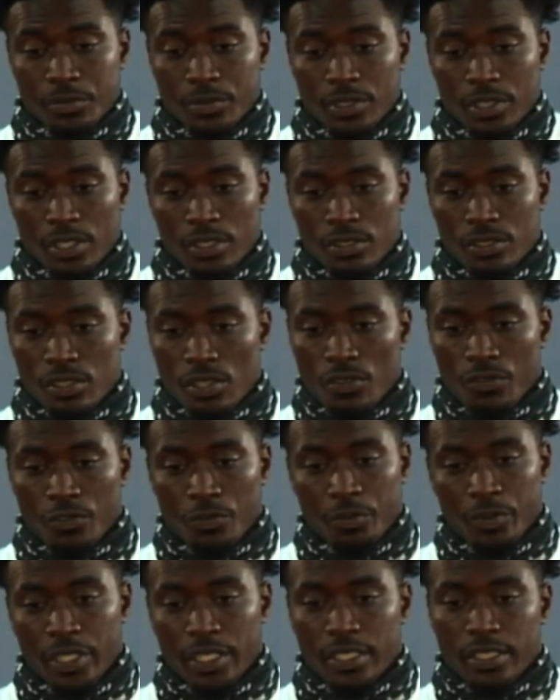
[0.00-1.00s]
You know, so for
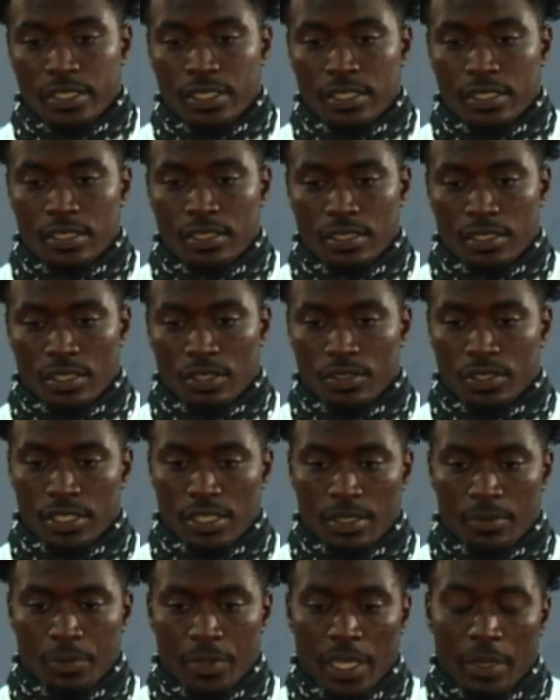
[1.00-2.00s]
me, it's, you know,
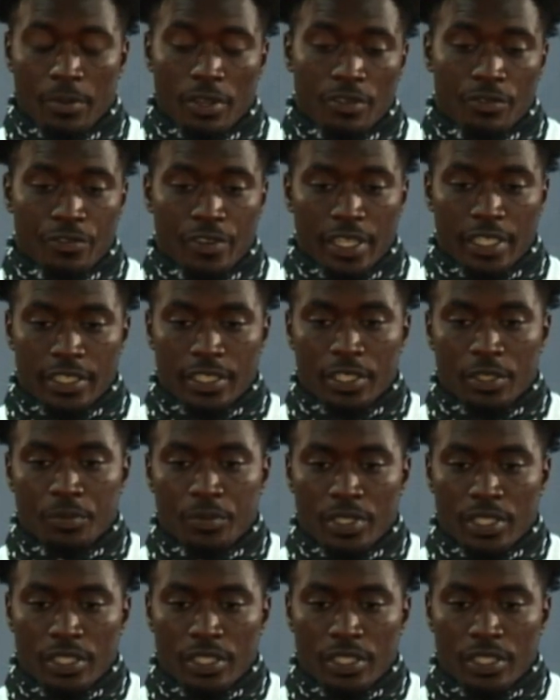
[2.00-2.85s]
to be able to affect them and,